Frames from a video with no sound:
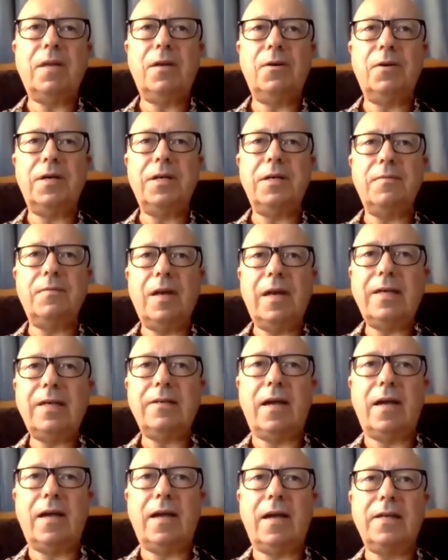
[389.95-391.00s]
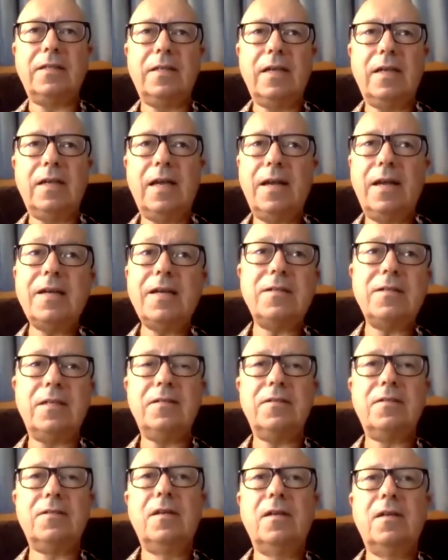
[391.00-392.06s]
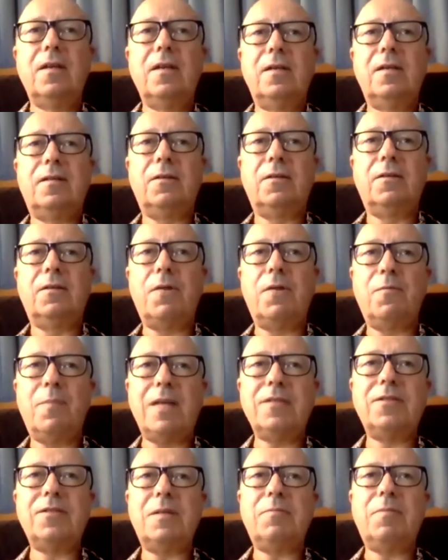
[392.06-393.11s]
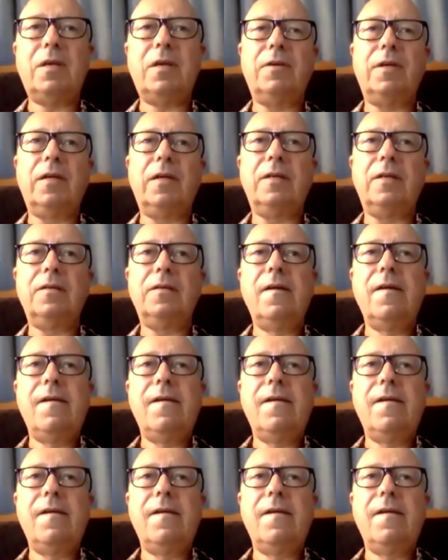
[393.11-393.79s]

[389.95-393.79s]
period in the late 1990s, the Reformasi period,